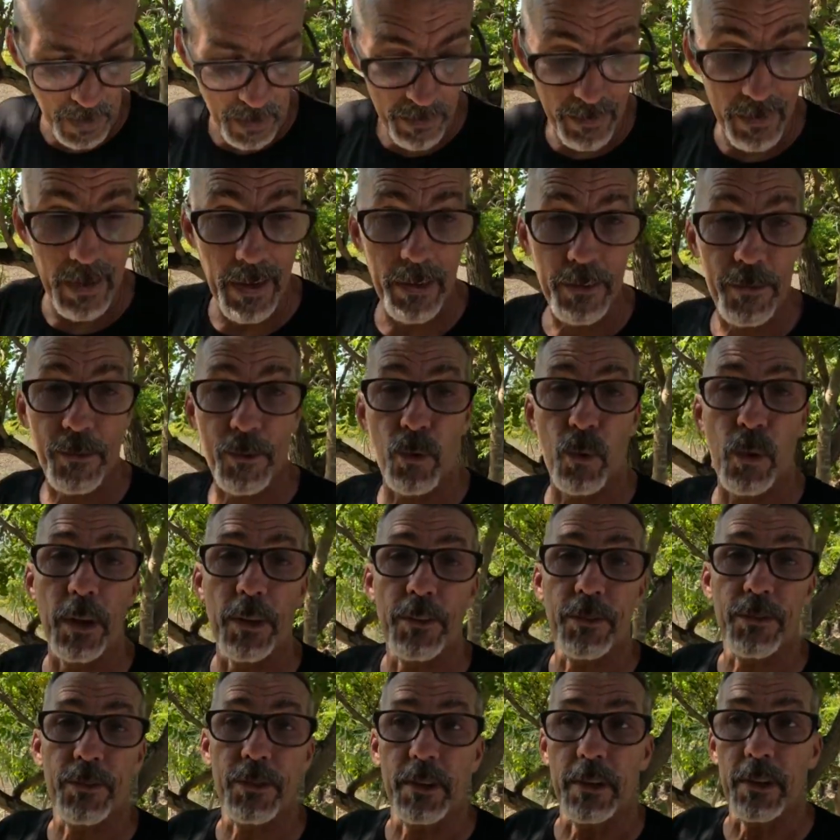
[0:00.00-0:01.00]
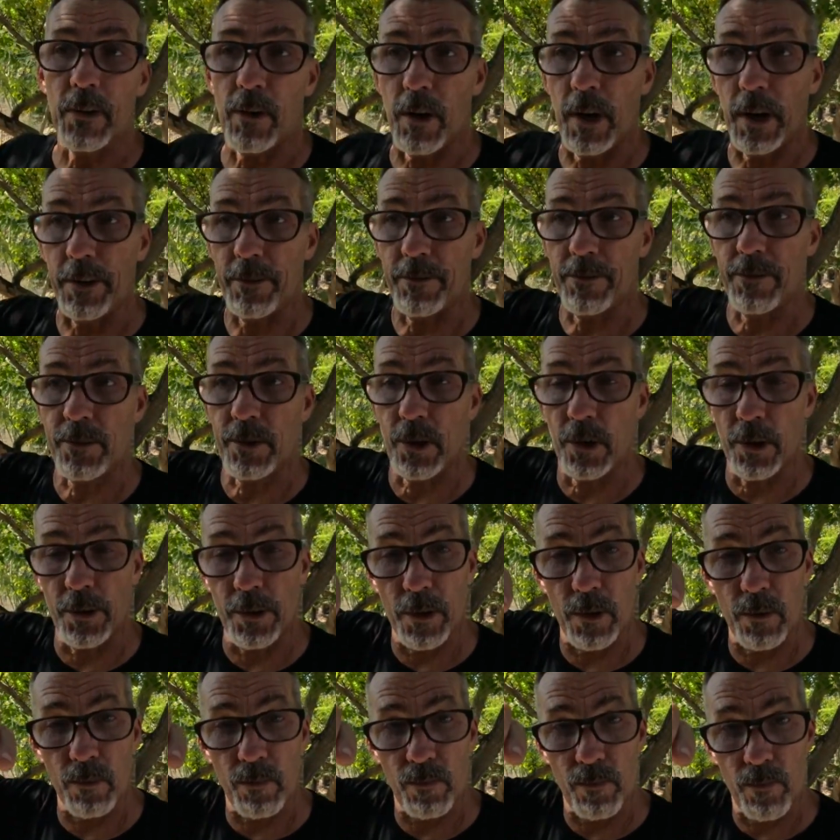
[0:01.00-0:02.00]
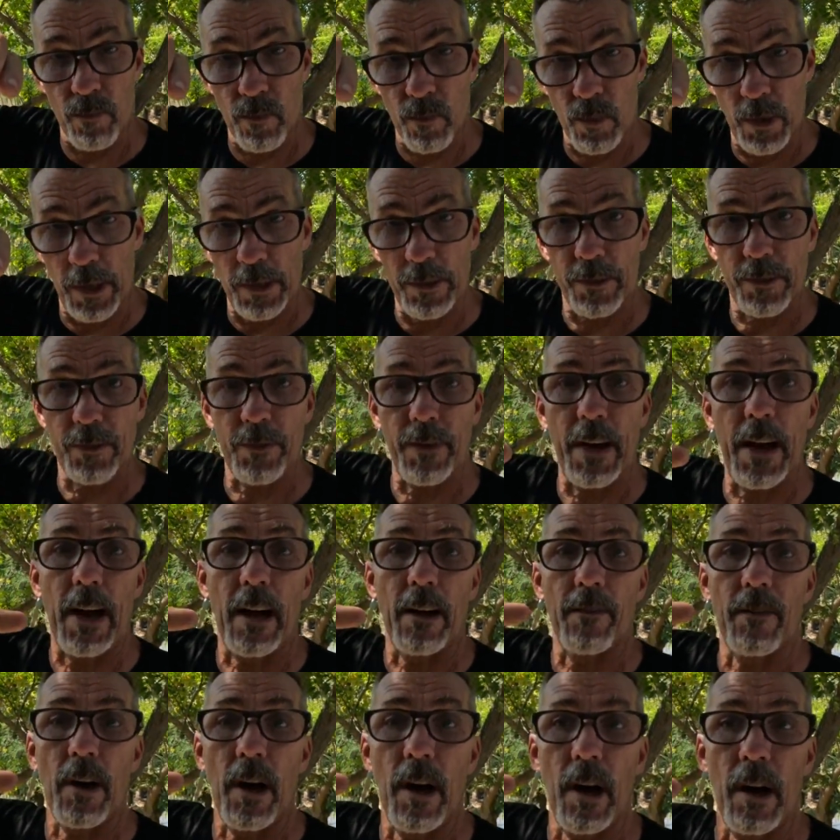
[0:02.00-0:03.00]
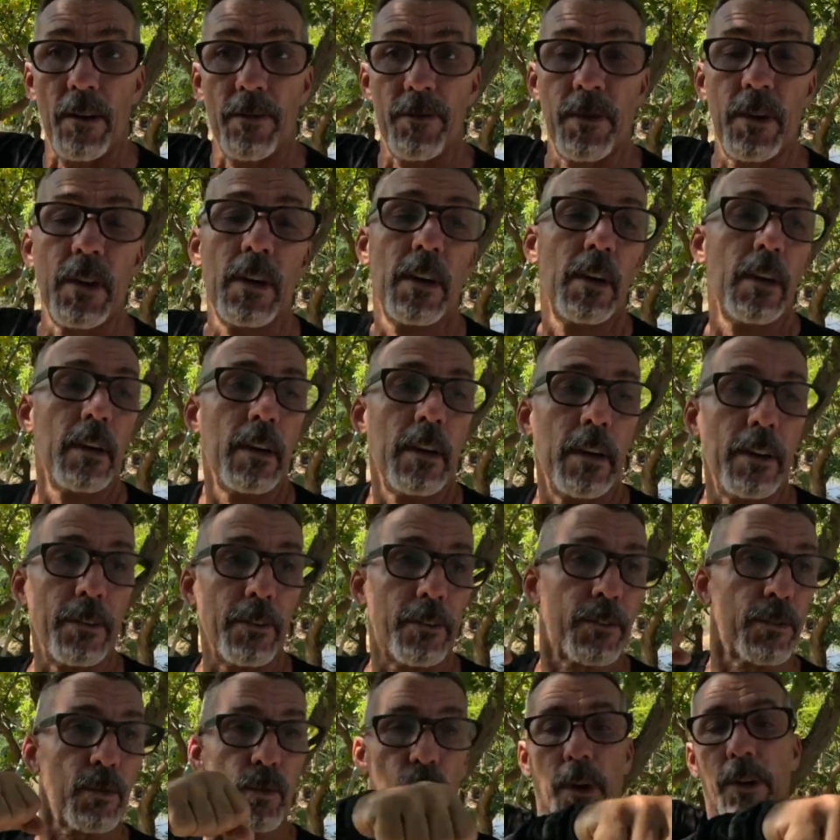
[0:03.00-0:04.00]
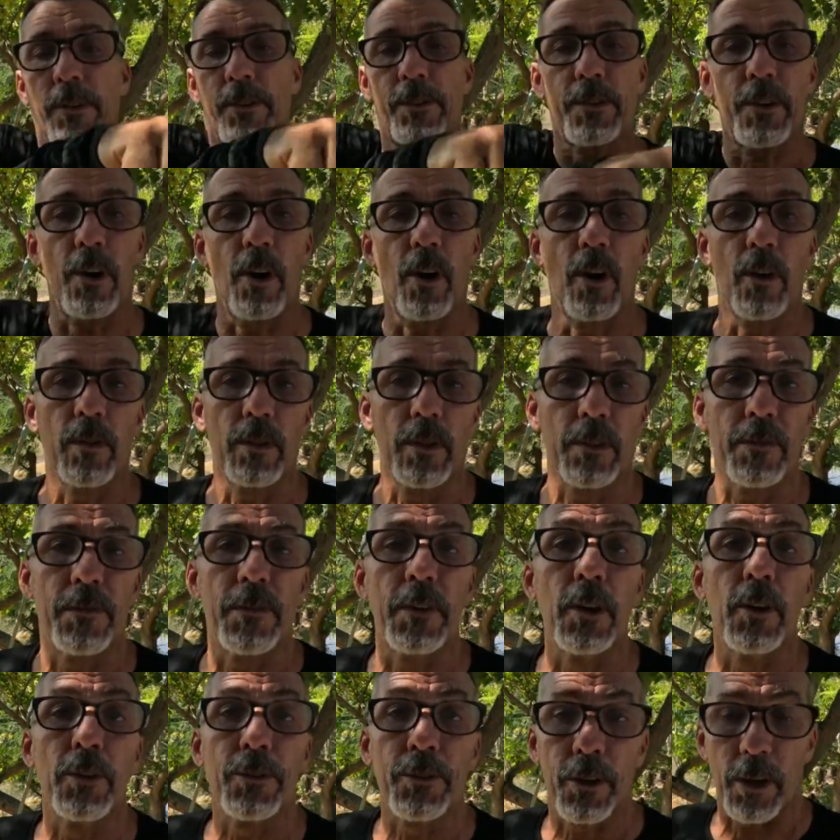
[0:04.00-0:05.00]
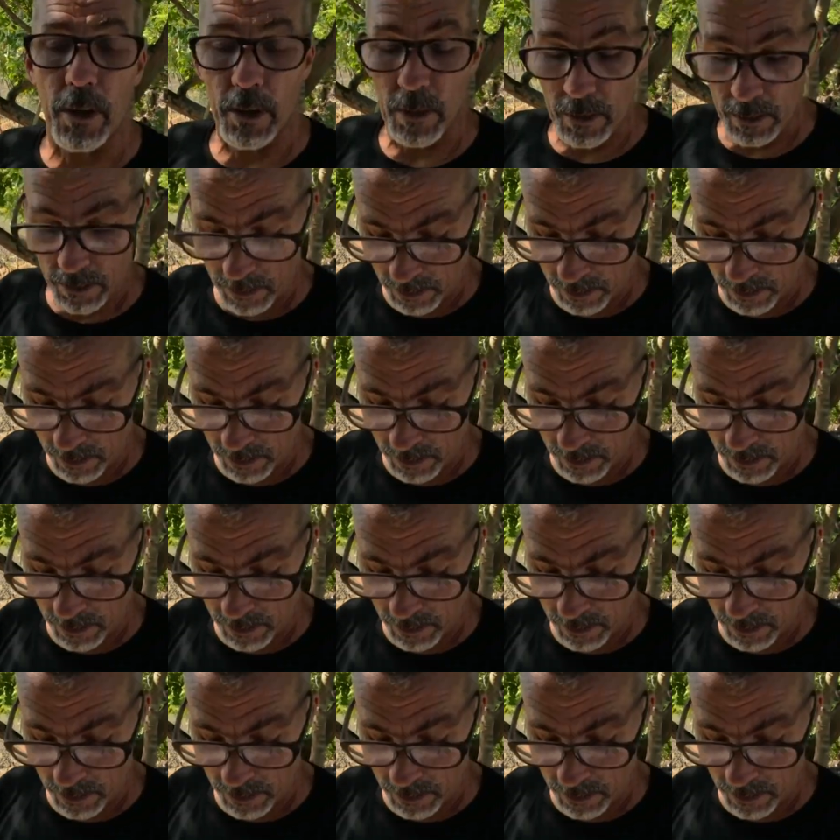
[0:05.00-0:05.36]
And then I switched it, or I turned the rinse valve off and switched it over to filter.